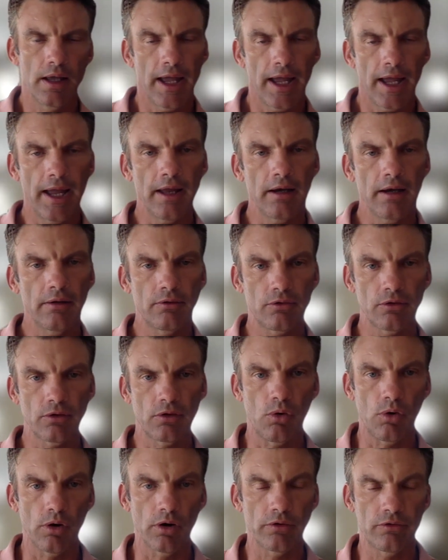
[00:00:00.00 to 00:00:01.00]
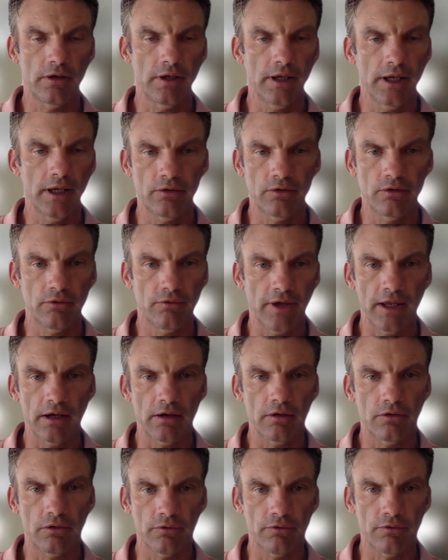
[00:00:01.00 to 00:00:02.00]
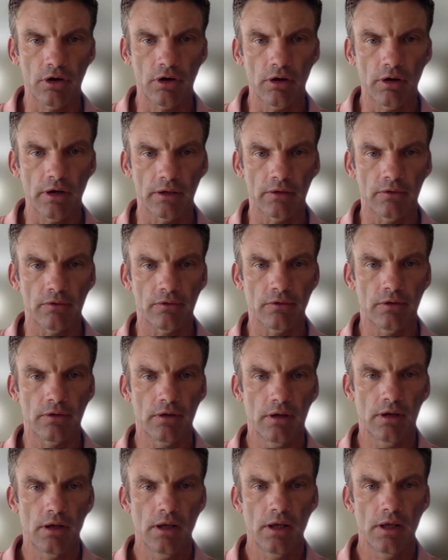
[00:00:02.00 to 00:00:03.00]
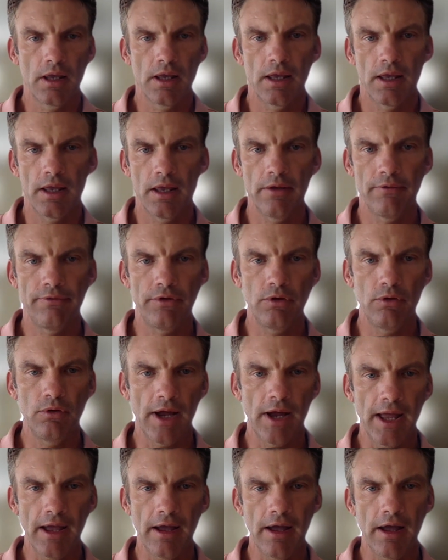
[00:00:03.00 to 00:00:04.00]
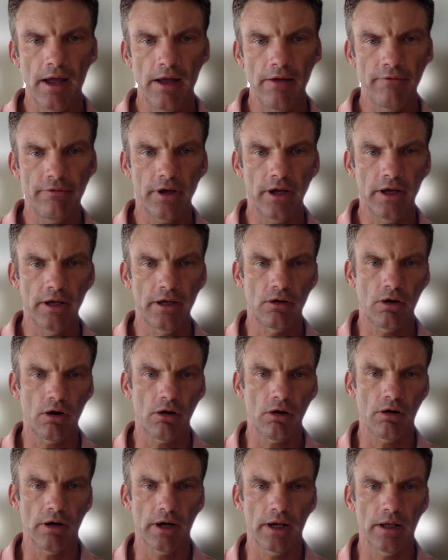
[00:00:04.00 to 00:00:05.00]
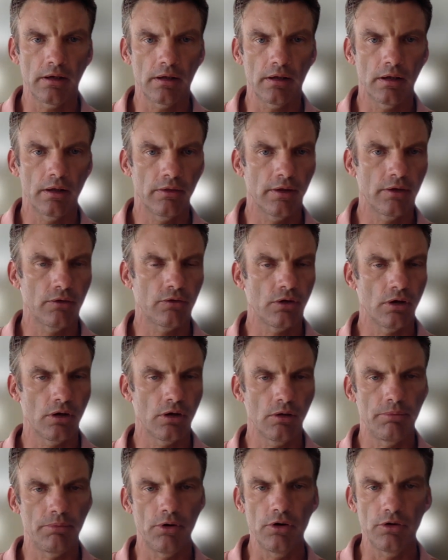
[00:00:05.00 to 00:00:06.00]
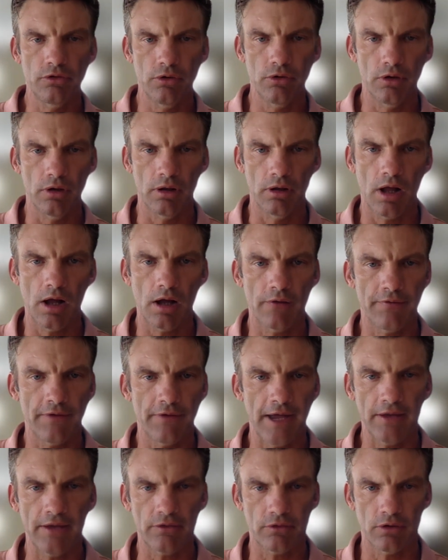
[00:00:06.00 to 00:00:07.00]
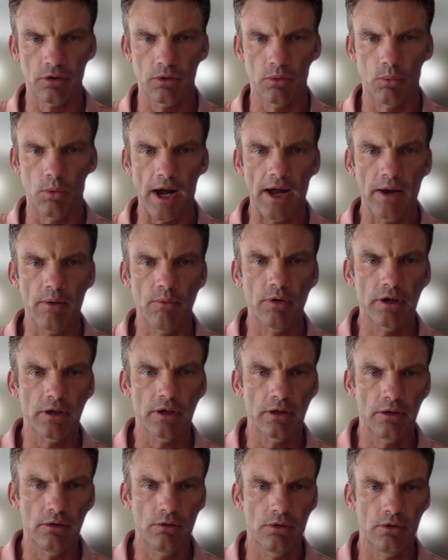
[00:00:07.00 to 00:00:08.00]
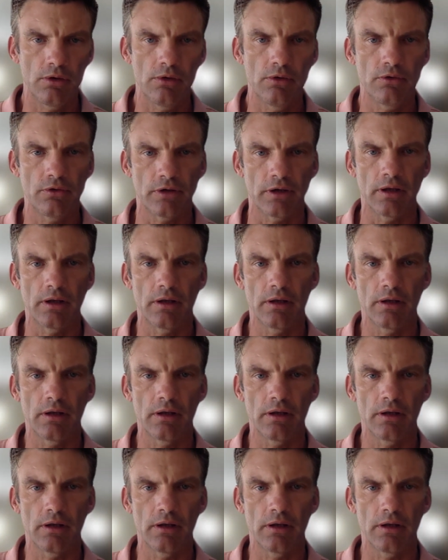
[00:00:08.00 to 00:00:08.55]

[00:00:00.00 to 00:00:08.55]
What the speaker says: And it's a course that takes advantage of currents. If you have a current that's going to push you along faster, why wouldn't you use it?